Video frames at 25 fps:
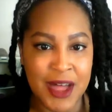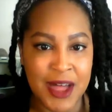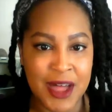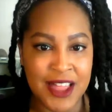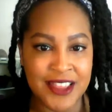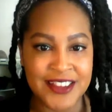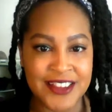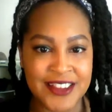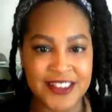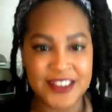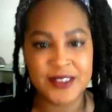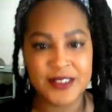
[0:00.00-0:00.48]

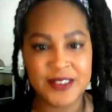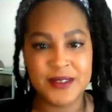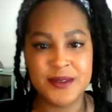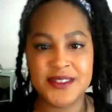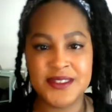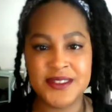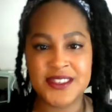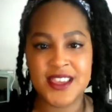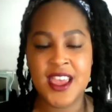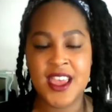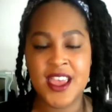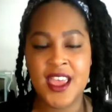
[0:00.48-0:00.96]
Motley
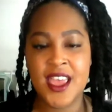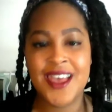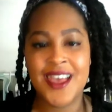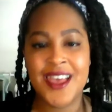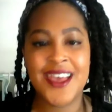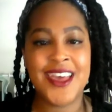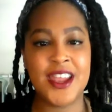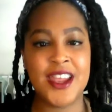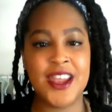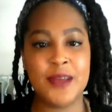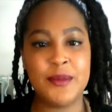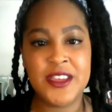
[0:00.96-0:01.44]
News,
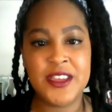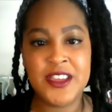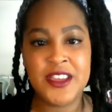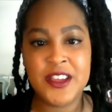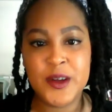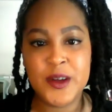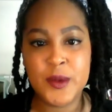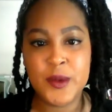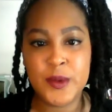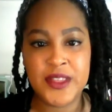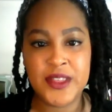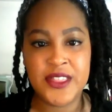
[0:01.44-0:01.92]
and I'm
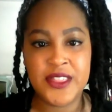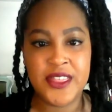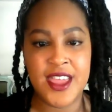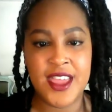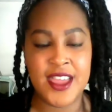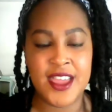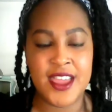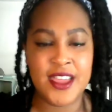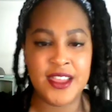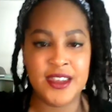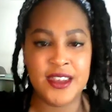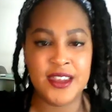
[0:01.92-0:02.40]
here with
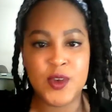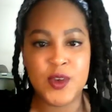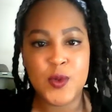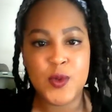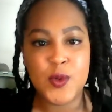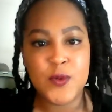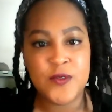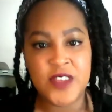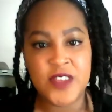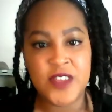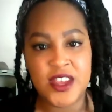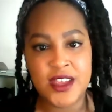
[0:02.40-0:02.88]
a
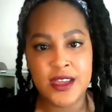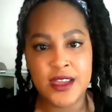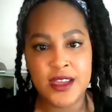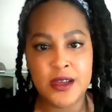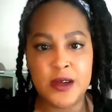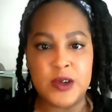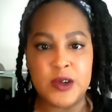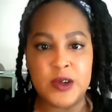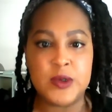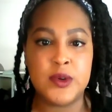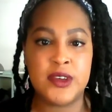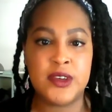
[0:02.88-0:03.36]
new
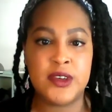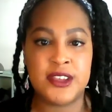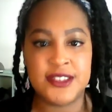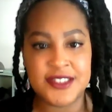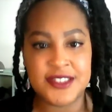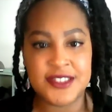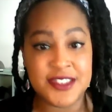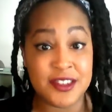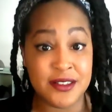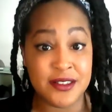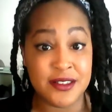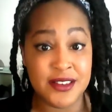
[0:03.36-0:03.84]
video
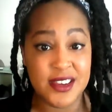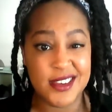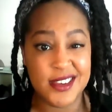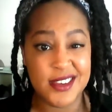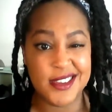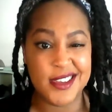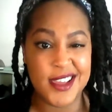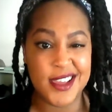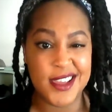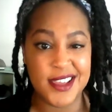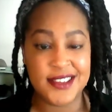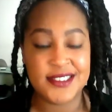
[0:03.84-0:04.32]

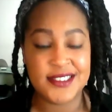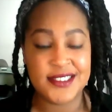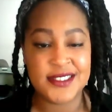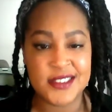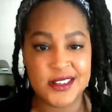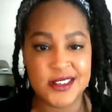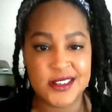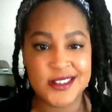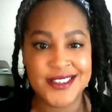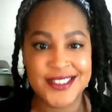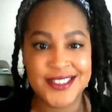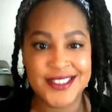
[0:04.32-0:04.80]
concerning a
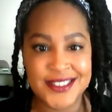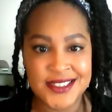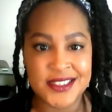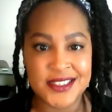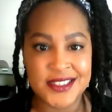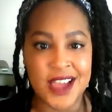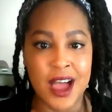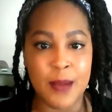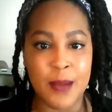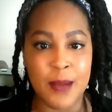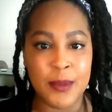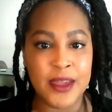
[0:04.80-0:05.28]
serious
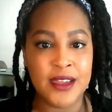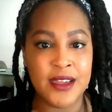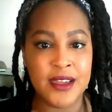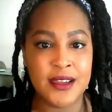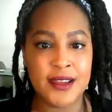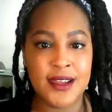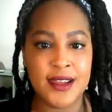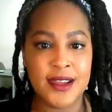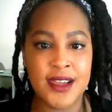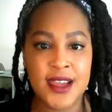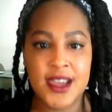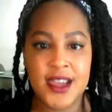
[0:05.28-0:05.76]

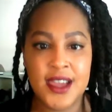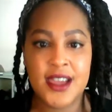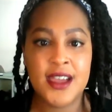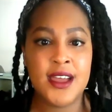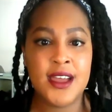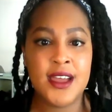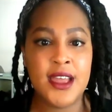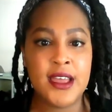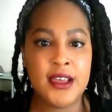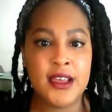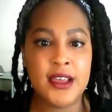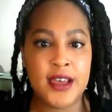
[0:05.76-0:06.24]
topic,
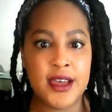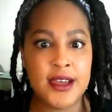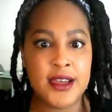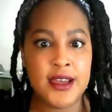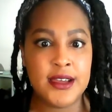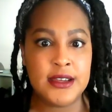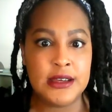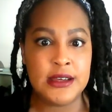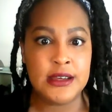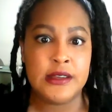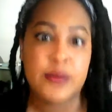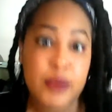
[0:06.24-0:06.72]

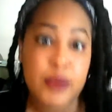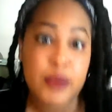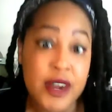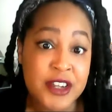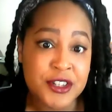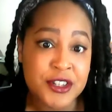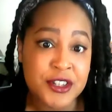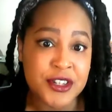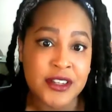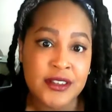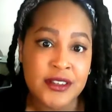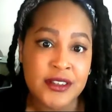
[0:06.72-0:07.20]

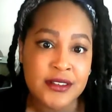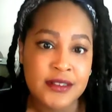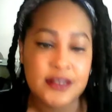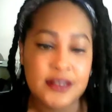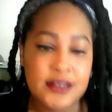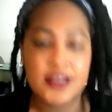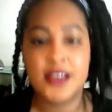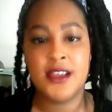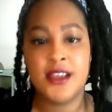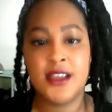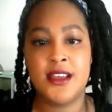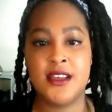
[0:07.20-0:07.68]

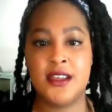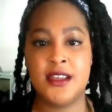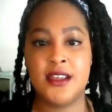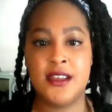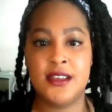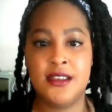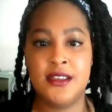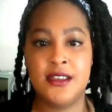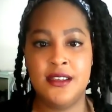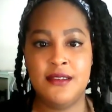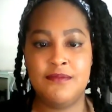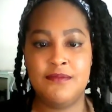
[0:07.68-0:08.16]
depression.
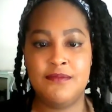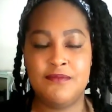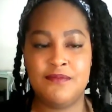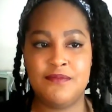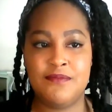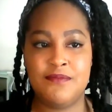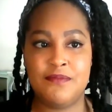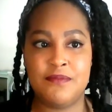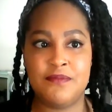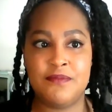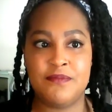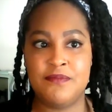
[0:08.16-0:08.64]

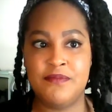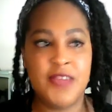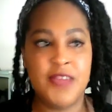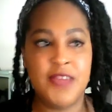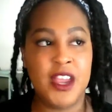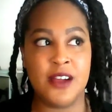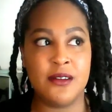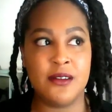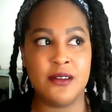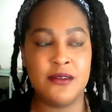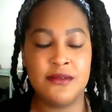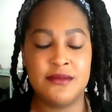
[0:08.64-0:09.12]

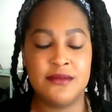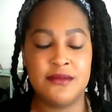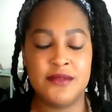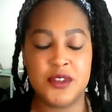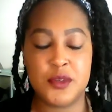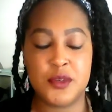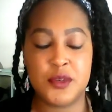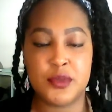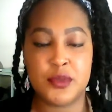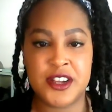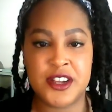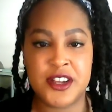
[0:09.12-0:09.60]
You know,
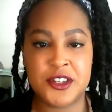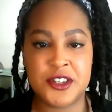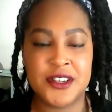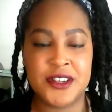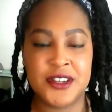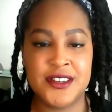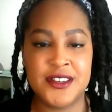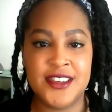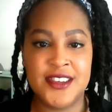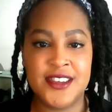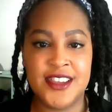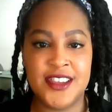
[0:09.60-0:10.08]

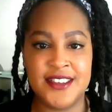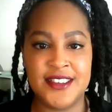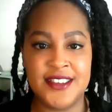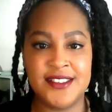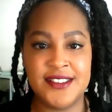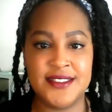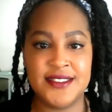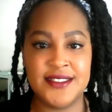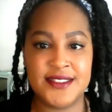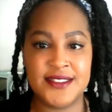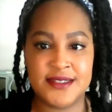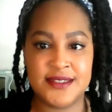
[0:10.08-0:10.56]
depression
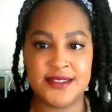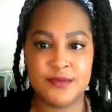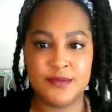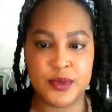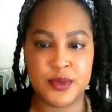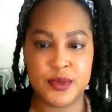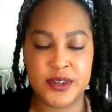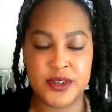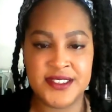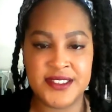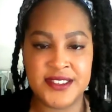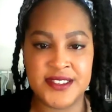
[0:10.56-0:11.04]
is
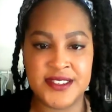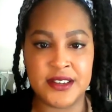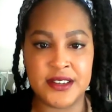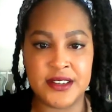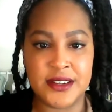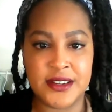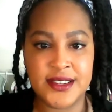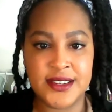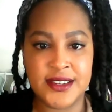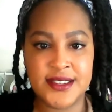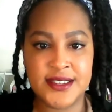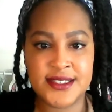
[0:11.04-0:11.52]
pretty
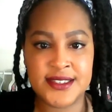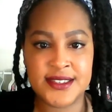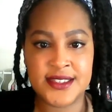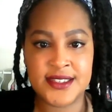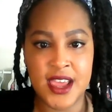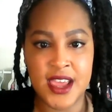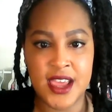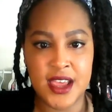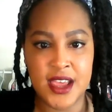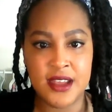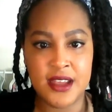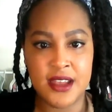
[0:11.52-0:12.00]
serious,
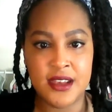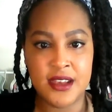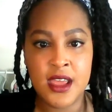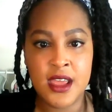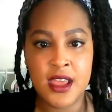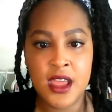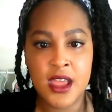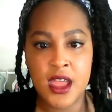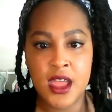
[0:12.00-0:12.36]
and